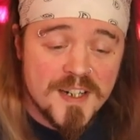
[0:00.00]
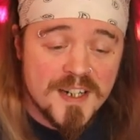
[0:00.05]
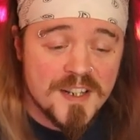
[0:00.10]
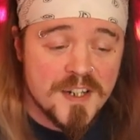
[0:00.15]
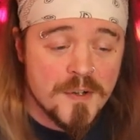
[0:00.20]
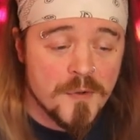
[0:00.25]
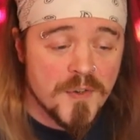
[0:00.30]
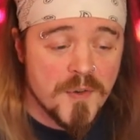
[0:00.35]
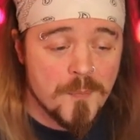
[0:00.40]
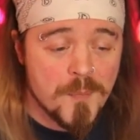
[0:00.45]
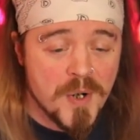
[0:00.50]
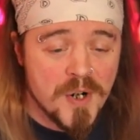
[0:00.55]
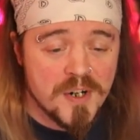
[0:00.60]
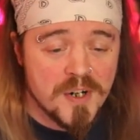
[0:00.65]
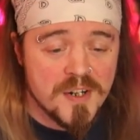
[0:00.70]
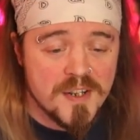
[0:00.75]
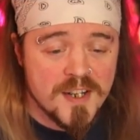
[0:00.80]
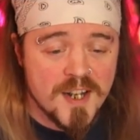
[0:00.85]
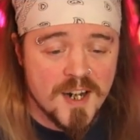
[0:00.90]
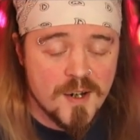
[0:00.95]
There was a
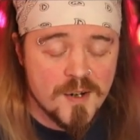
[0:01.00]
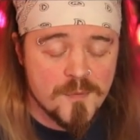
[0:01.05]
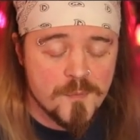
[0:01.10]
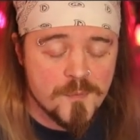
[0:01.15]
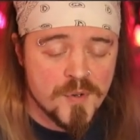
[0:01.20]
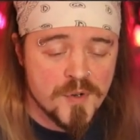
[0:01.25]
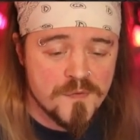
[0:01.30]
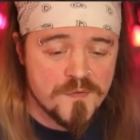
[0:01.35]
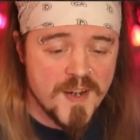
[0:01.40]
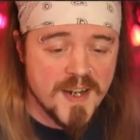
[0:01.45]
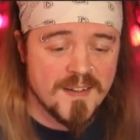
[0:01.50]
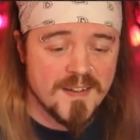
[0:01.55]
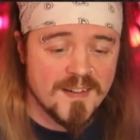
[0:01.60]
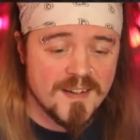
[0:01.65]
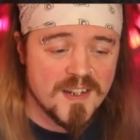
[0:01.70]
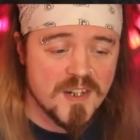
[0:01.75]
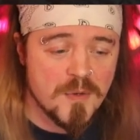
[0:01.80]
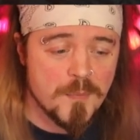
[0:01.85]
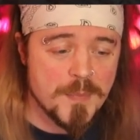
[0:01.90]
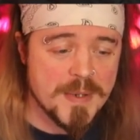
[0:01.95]
bug that
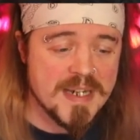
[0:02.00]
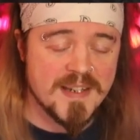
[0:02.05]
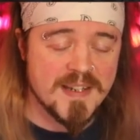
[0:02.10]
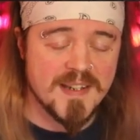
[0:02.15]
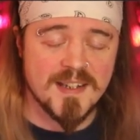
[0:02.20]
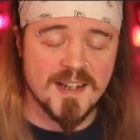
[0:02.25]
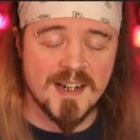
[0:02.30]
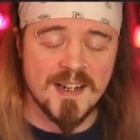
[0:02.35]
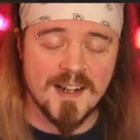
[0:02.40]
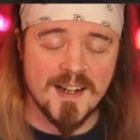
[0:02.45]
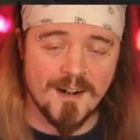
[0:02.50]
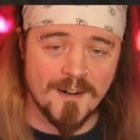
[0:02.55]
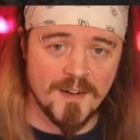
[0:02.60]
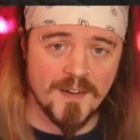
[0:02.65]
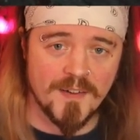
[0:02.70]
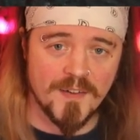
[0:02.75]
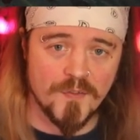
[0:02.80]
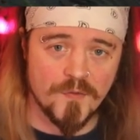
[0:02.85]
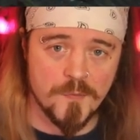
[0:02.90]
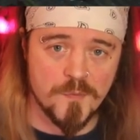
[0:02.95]
prevented the beast in
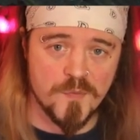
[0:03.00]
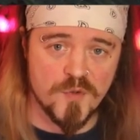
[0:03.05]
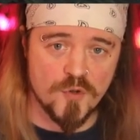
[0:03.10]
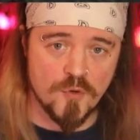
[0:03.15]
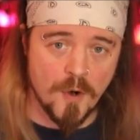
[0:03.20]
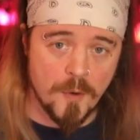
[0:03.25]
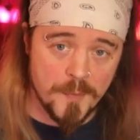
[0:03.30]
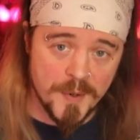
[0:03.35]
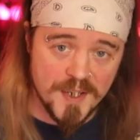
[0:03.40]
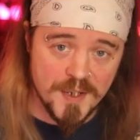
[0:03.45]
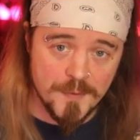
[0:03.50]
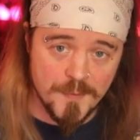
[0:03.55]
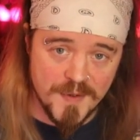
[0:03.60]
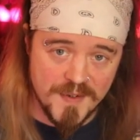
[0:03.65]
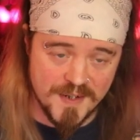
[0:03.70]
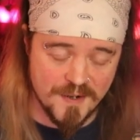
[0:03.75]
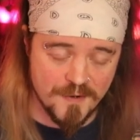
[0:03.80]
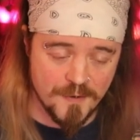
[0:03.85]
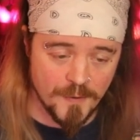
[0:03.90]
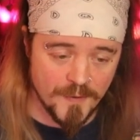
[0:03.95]
ice from dropping the
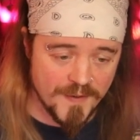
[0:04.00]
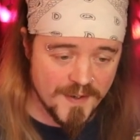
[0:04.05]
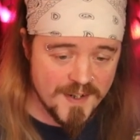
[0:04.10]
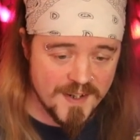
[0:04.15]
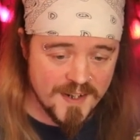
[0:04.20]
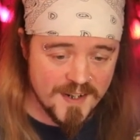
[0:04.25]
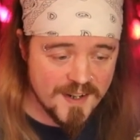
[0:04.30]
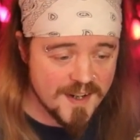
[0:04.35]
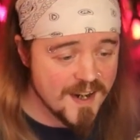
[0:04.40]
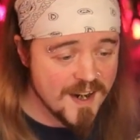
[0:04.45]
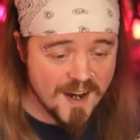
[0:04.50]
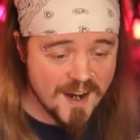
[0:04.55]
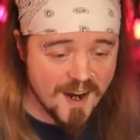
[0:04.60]
materials I needed.